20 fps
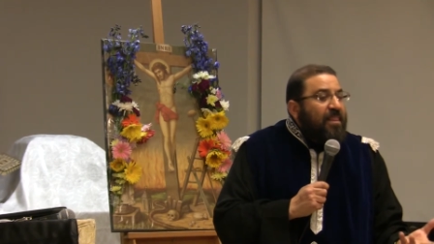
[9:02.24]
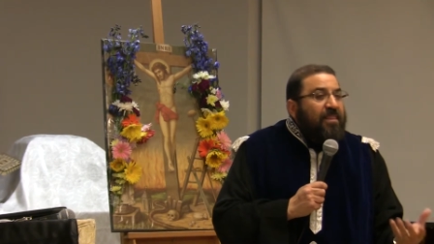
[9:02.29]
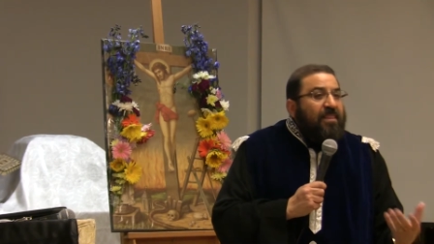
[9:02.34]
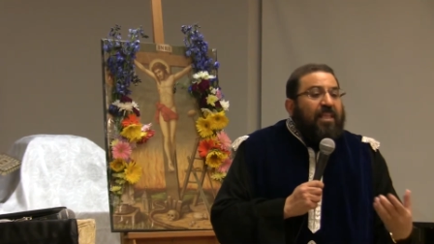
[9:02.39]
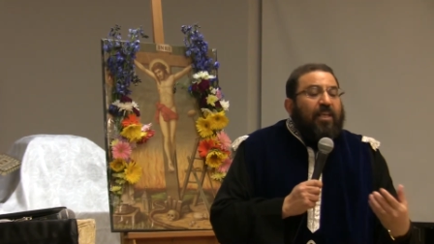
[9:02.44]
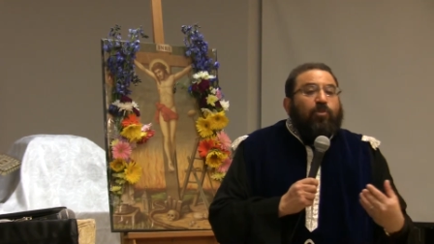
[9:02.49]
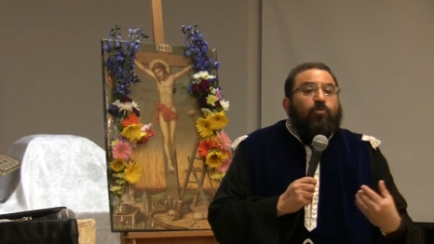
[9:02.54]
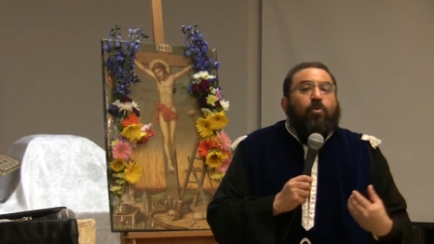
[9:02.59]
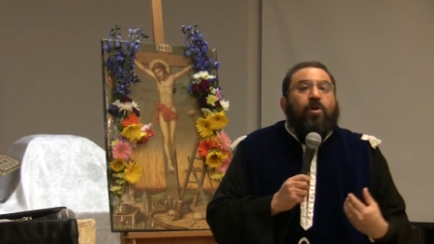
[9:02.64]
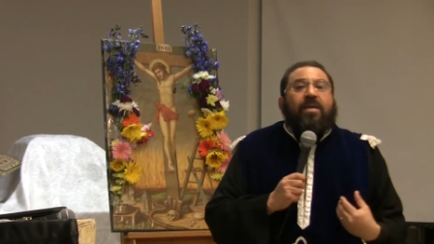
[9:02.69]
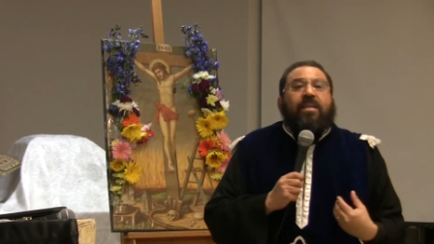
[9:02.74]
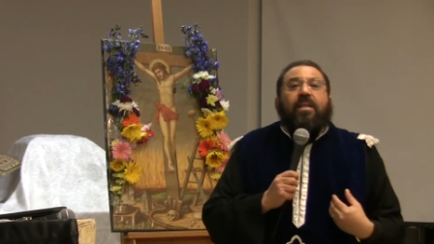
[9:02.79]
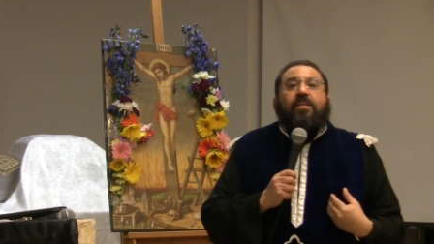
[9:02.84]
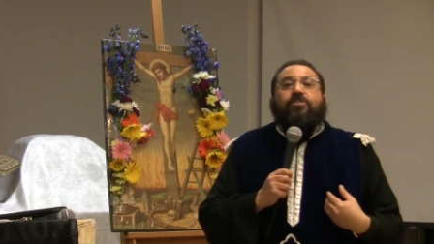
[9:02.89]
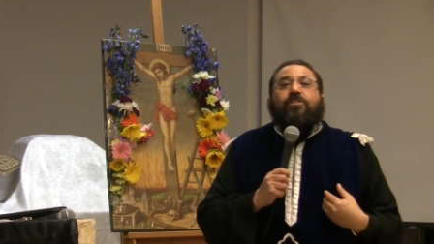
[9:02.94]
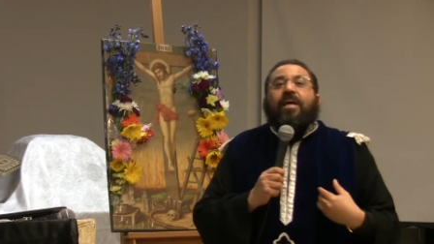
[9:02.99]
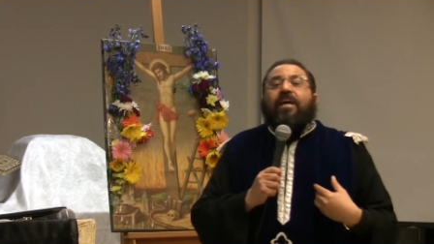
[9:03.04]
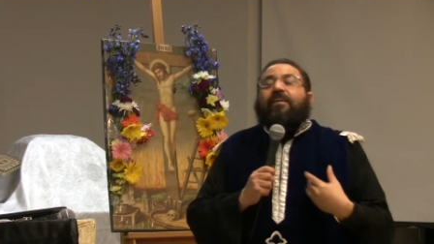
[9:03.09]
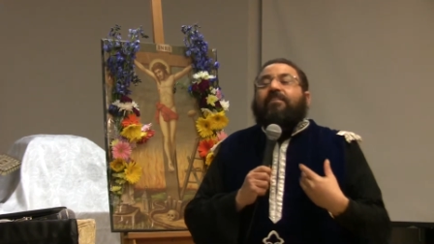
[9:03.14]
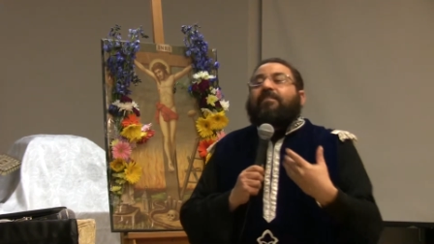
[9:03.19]
that we
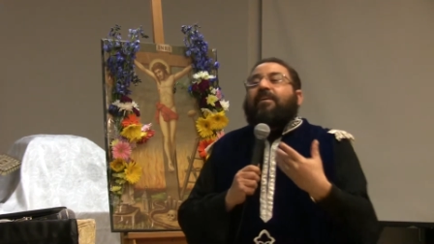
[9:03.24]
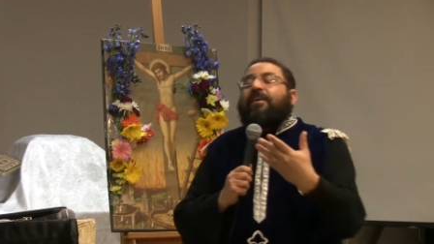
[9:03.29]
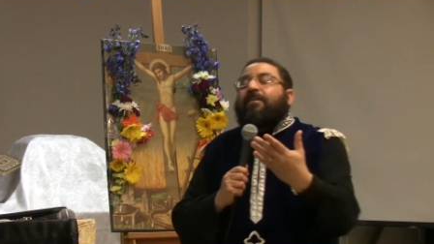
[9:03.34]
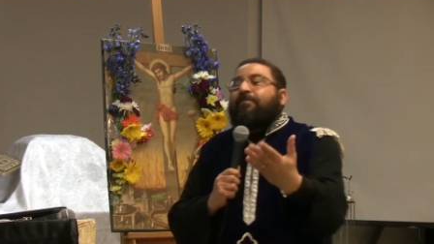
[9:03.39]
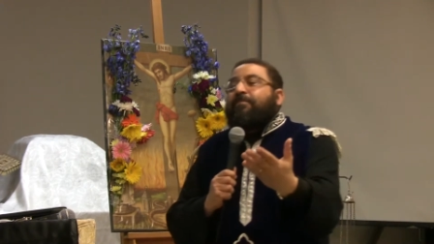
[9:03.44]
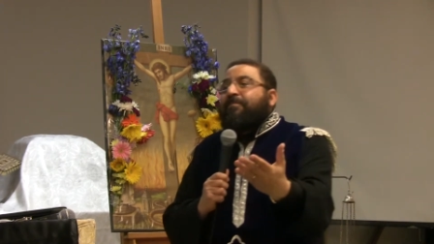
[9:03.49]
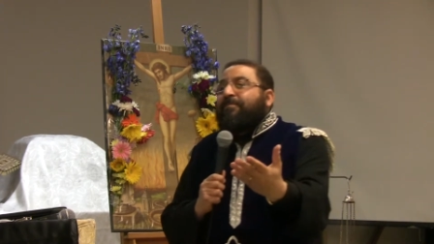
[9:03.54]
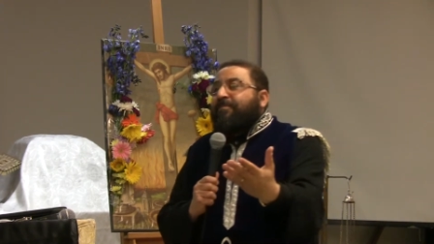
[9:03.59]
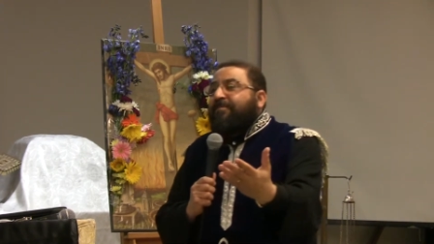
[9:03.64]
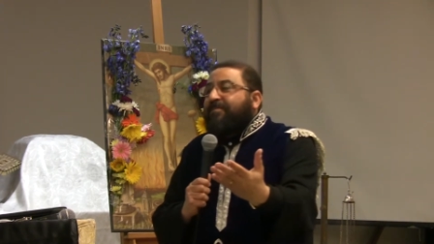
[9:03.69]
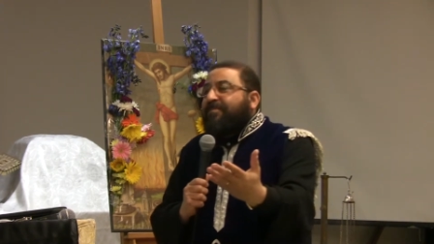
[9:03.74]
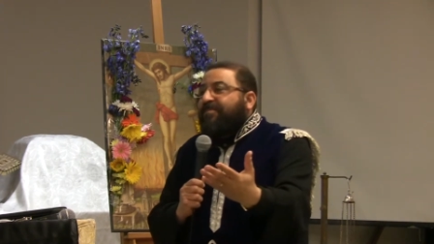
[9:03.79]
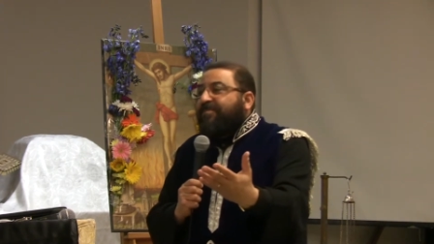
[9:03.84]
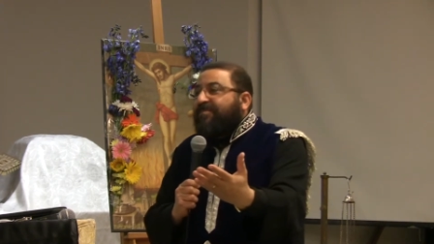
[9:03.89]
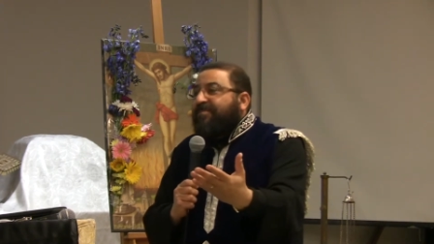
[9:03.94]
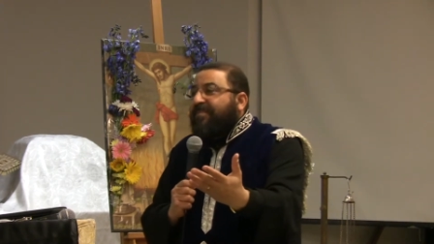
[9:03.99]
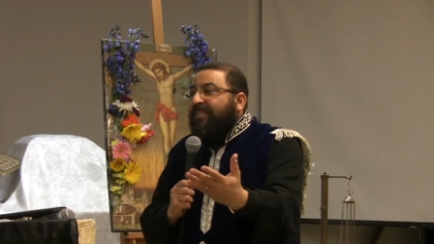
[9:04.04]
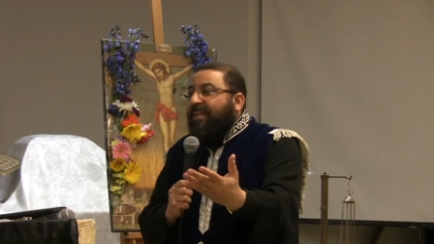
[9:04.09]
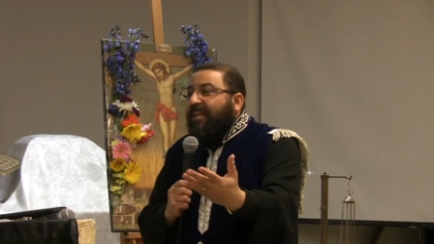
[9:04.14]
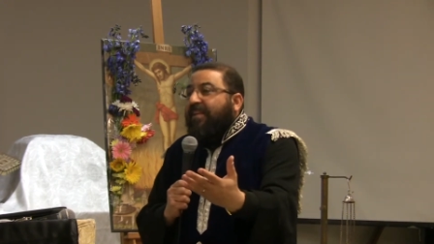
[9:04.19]
reject him
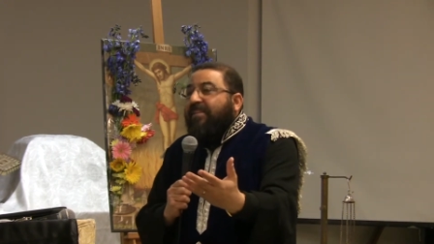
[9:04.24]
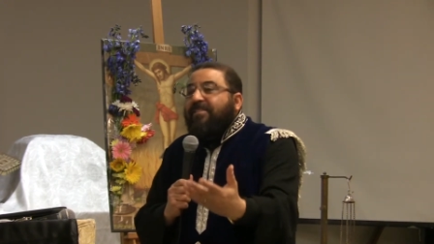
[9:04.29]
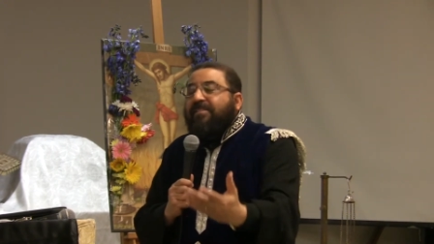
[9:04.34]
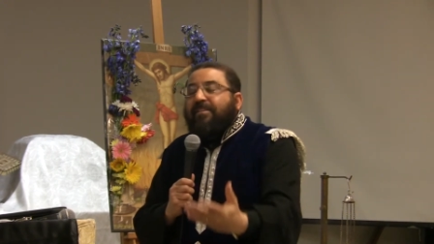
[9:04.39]
in